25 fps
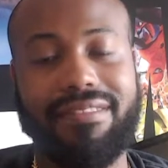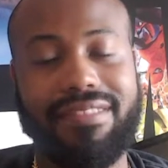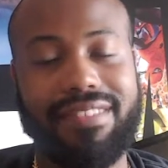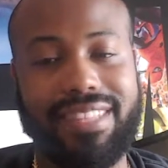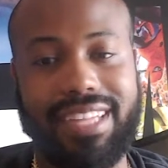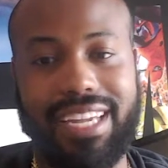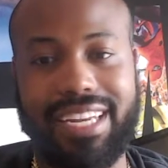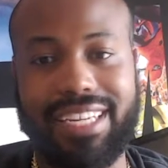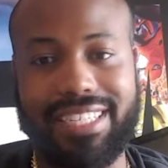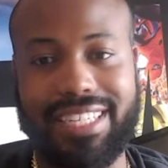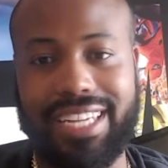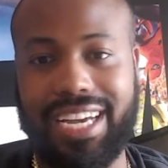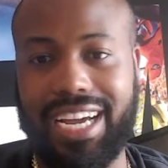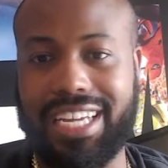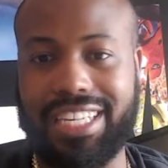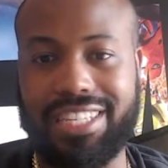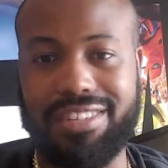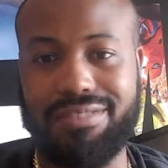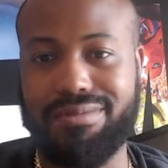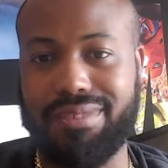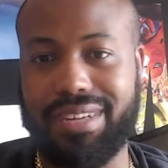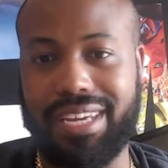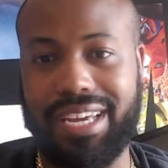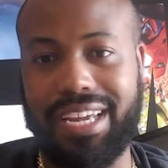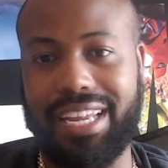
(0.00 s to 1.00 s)
That is like, you
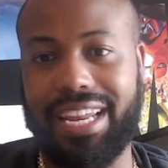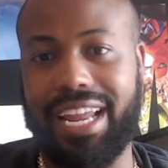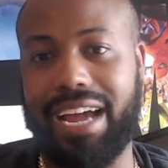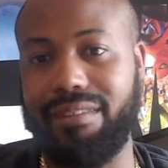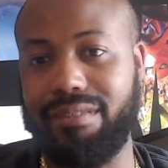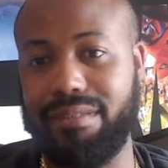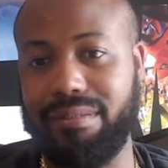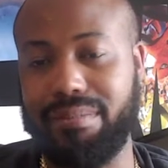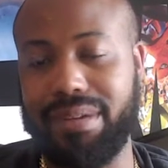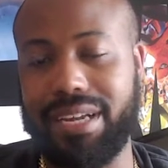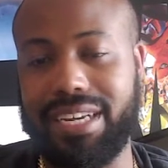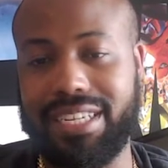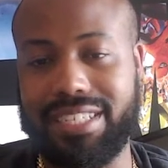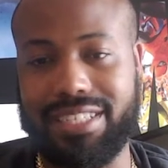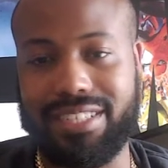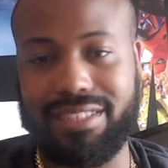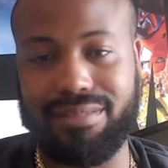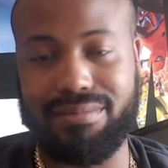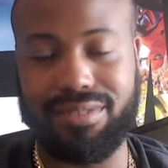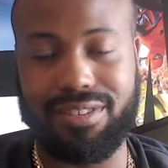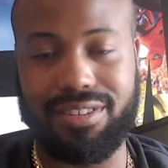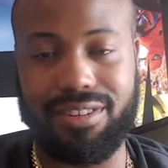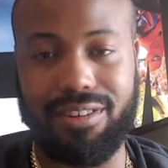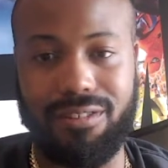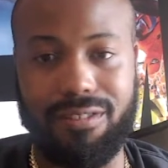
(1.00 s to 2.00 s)
cannot replace them.
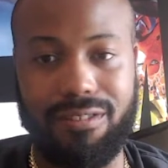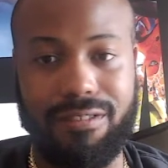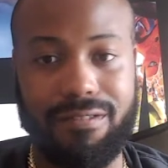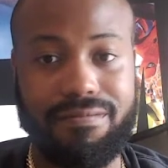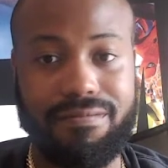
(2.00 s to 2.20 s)
So,